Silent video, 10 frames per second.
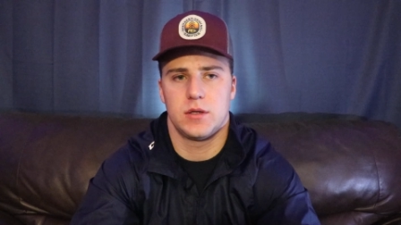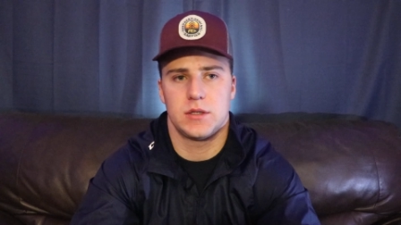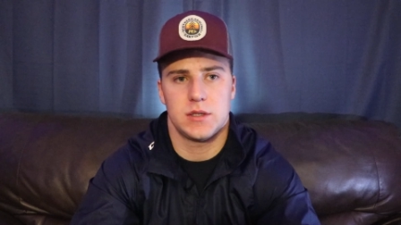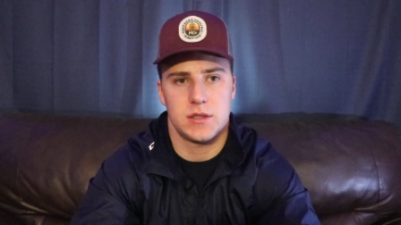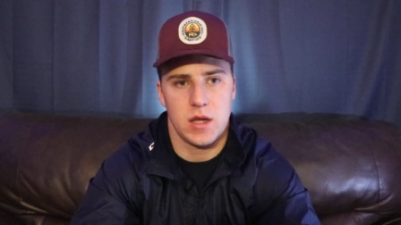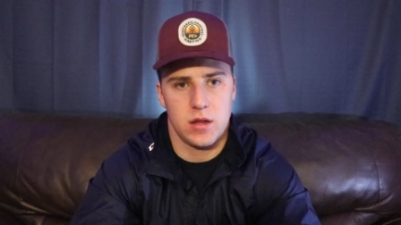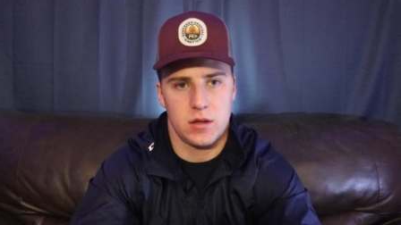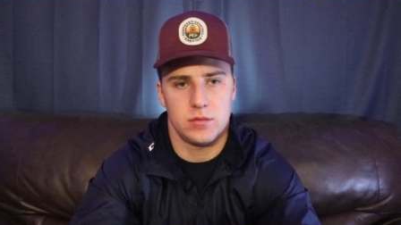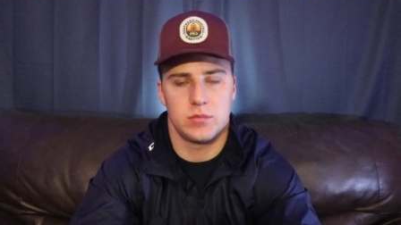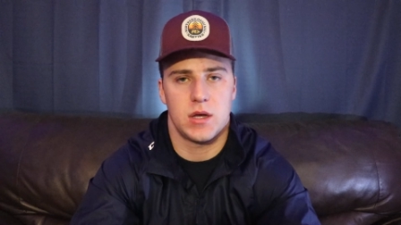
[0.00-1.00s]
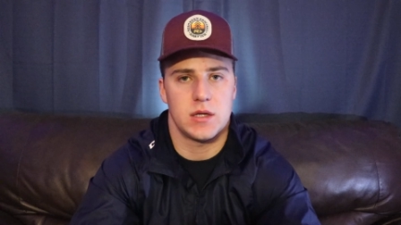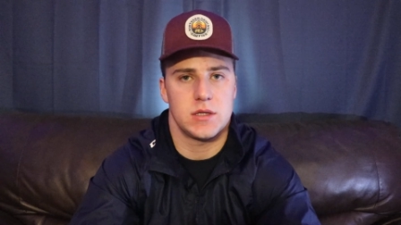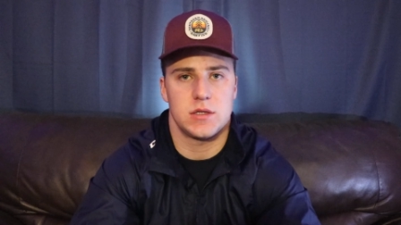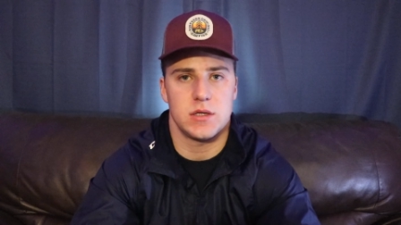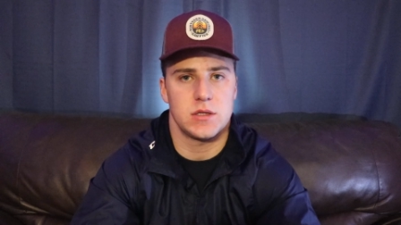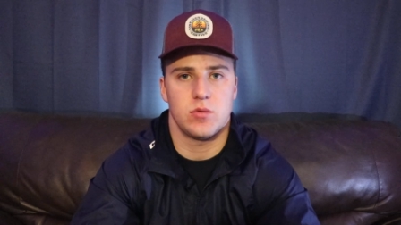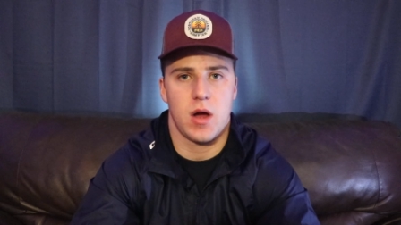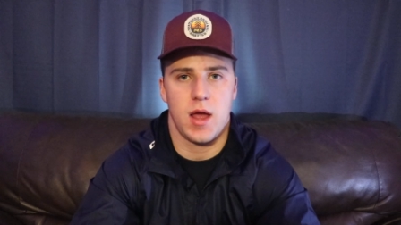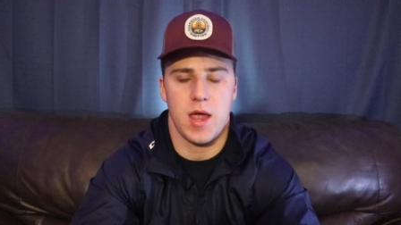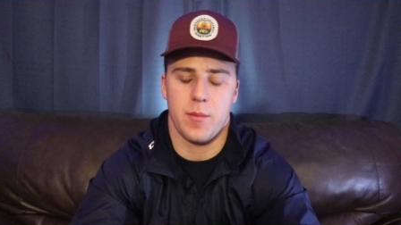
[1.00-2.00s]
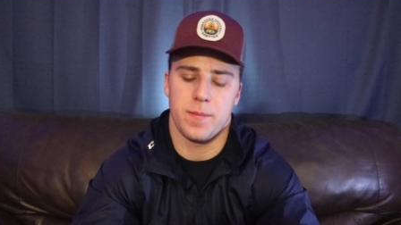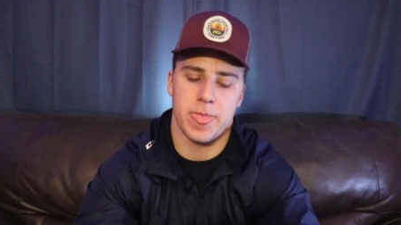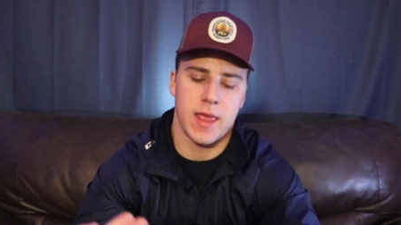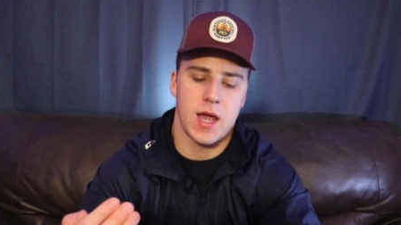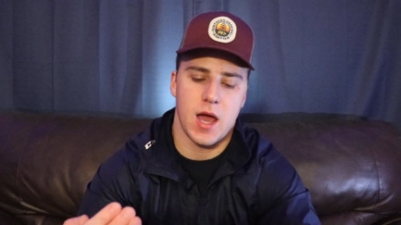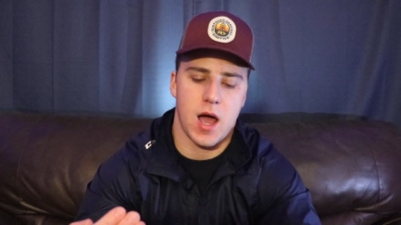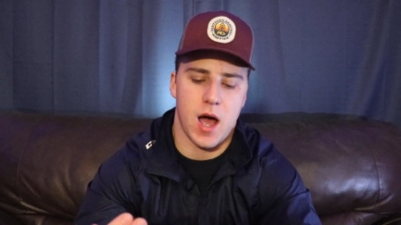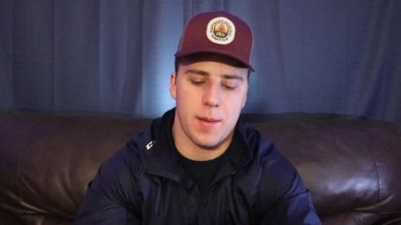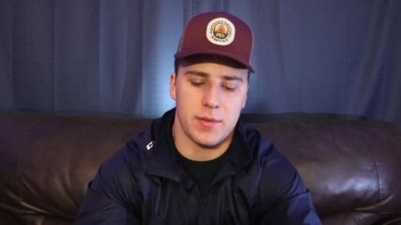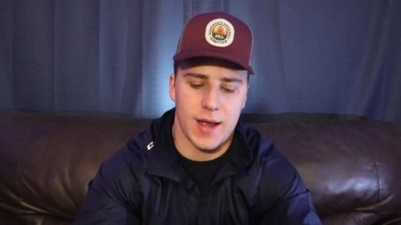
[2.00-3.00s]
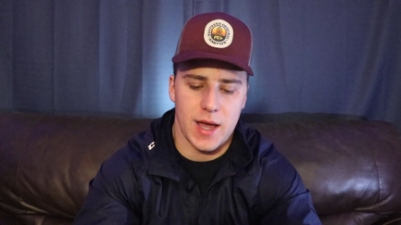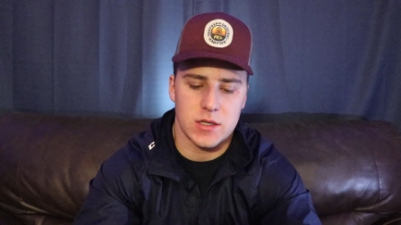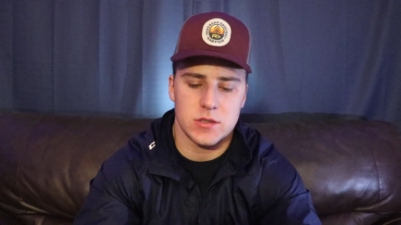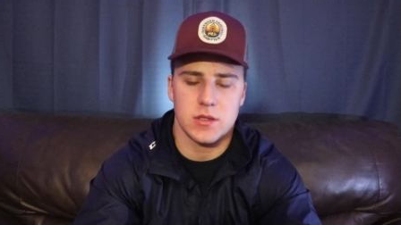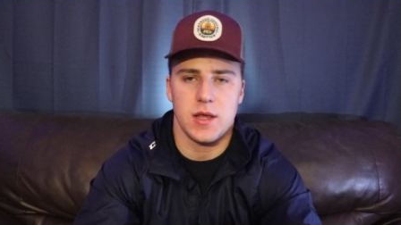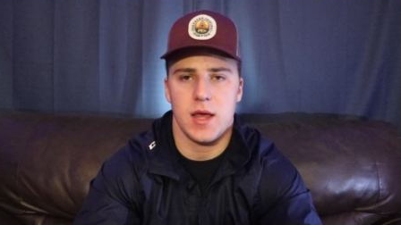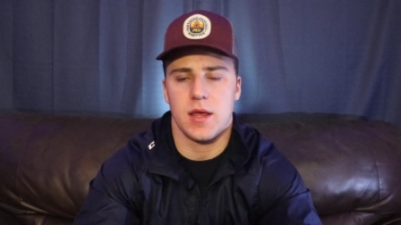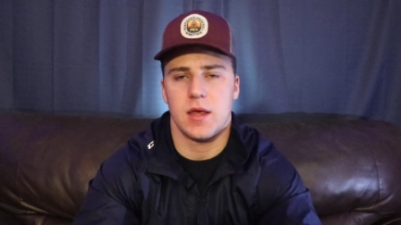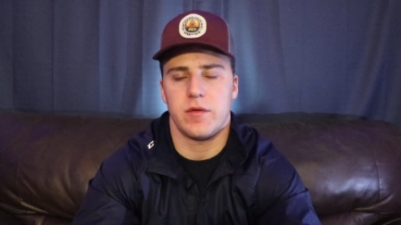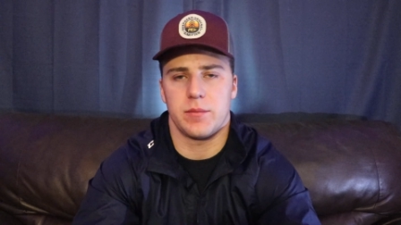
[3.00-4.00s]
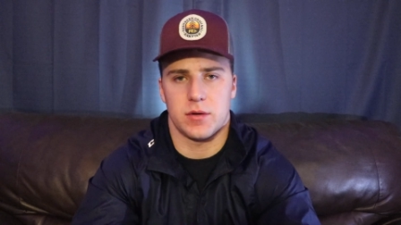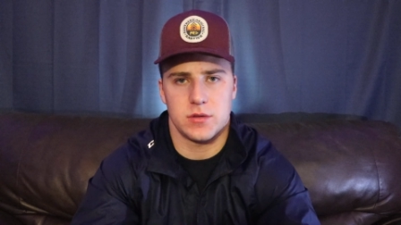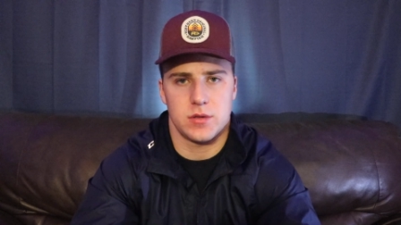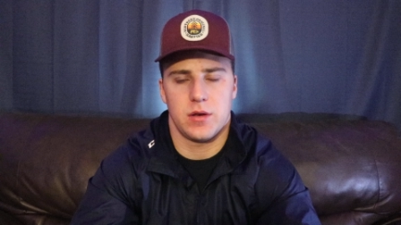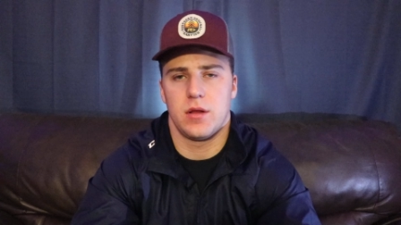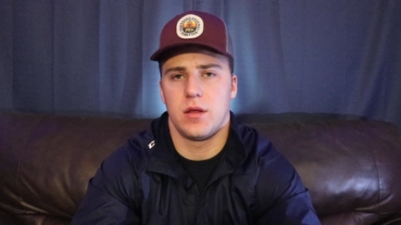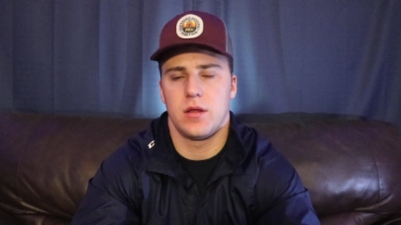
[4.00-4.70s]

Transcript: Still, because it's just who I am. I'm naturally a giving person.